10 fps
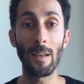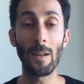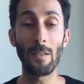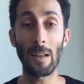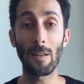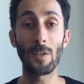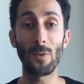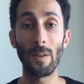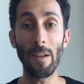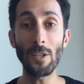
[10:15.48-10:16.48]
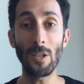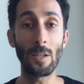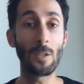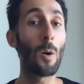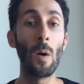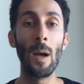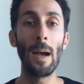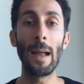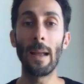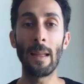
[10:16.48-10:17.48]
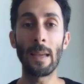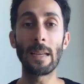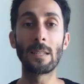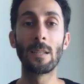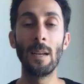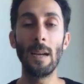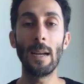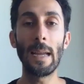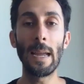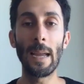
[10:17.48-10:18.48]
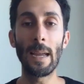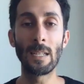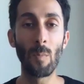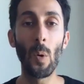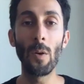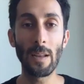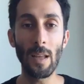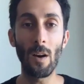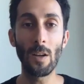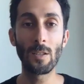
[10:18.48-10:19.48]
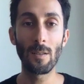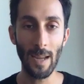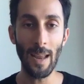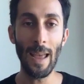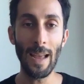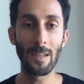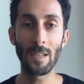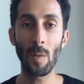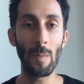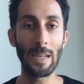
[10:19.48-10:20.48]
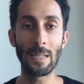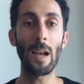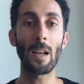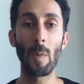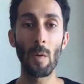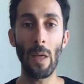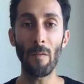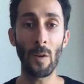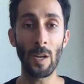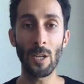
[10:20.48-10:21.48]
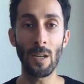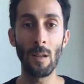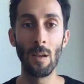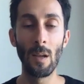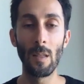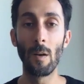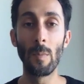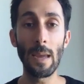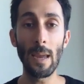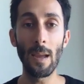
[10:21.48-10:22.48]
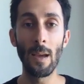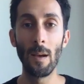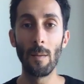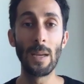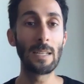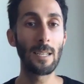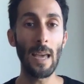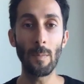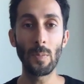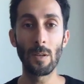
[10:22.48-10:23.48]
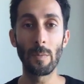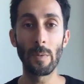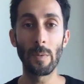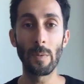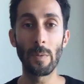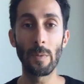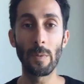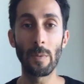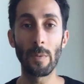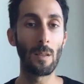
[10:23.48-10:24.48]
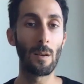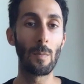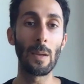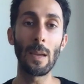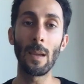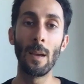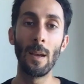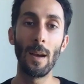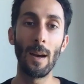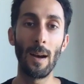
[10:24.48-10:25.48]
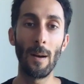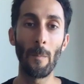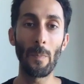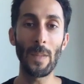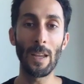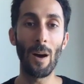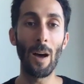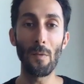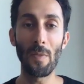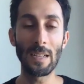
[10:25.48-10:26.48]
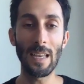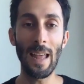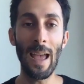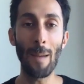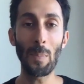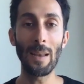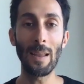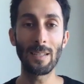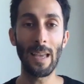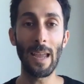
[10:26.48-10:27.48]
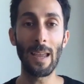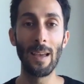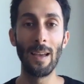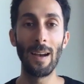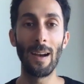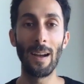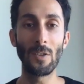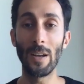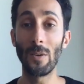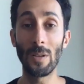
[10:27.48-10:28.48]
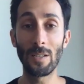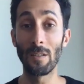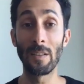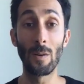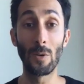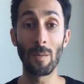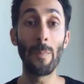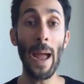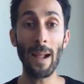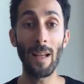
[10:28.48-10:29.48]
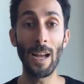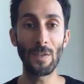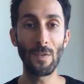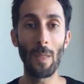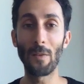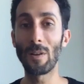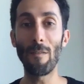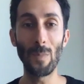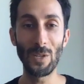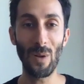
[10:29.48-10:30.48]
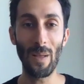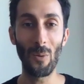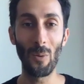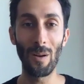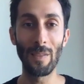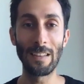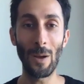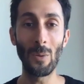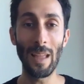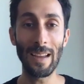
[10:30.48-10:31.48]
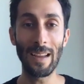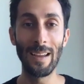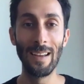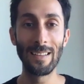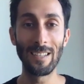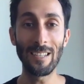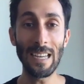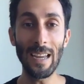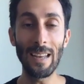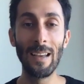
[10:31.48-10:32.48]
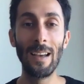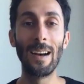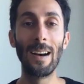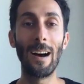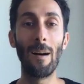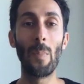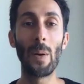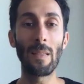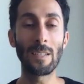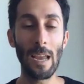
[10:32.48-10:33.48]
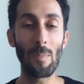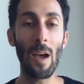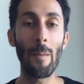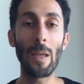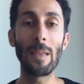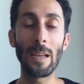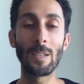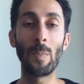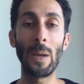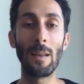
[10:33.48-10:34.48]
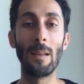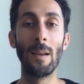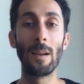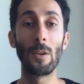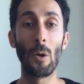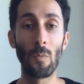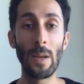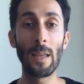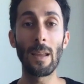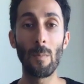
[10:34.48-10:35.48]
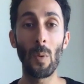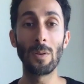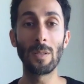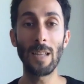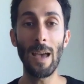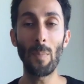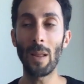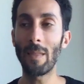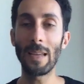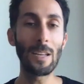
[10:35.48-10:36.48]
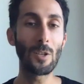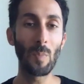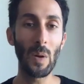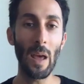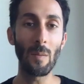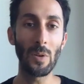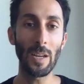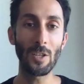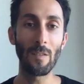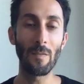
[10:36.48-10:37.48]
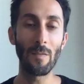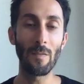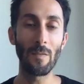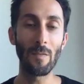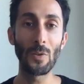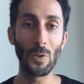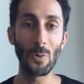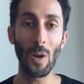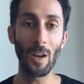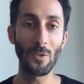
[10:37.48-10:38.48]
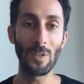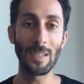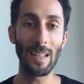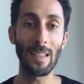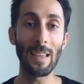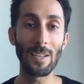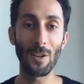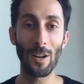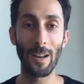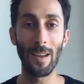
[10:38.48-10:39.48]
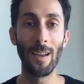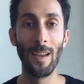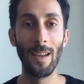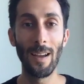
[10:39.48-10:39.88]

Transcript: technological innovation. And so I think it's important to acknowledge, again, as an experiment, it's not going to be without friction. There'll be missteps, there'll be confusion, there'll be other things that happen as they try to do this. They'll deal with some backlash from other governments around the world that don't like to see it. But at the same time, I think it's been really an important step. And I think he just put out a prediction for this year that another 2 countries at least are going to